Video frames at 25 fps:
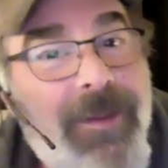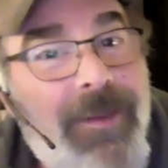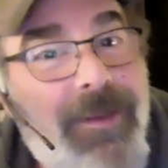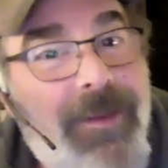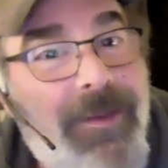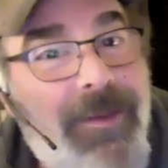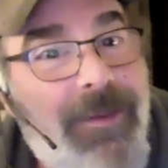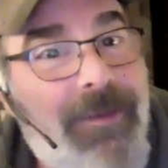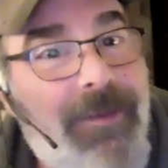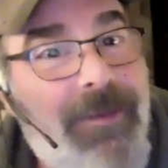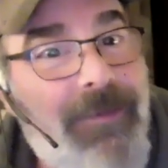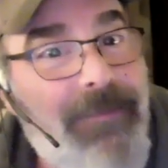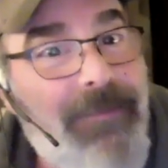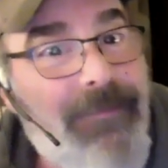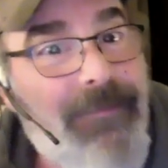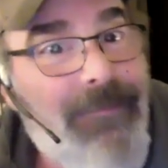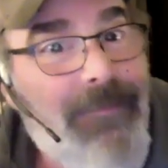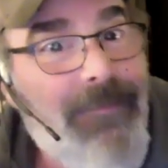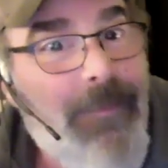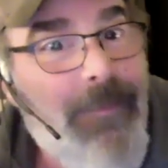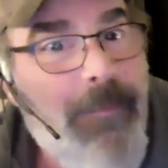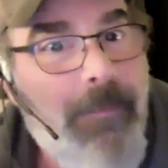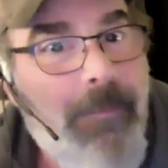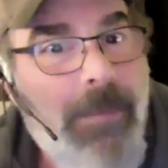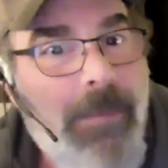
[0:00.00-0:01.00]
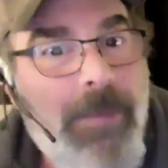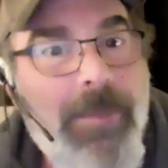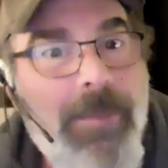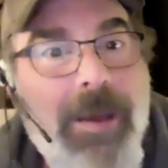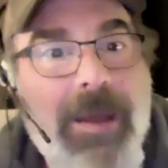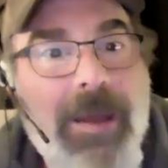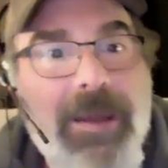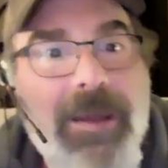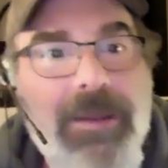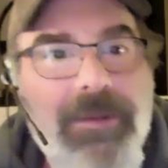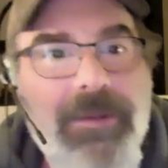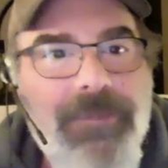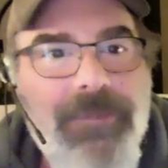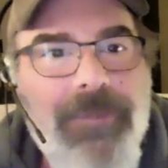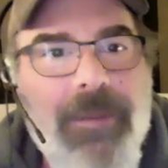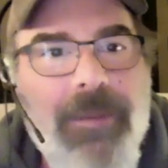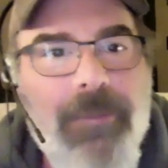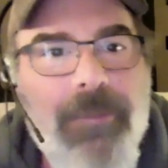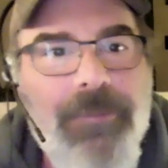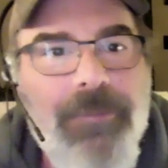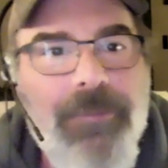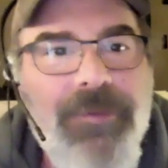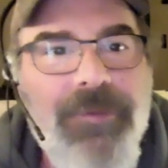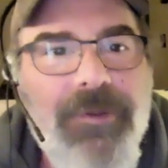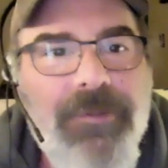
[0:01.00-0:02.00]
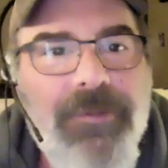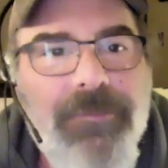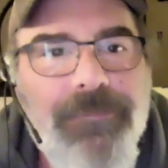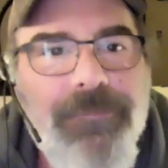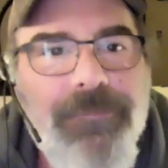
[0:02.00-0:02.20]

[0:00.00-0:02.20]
and bye bye. That was it.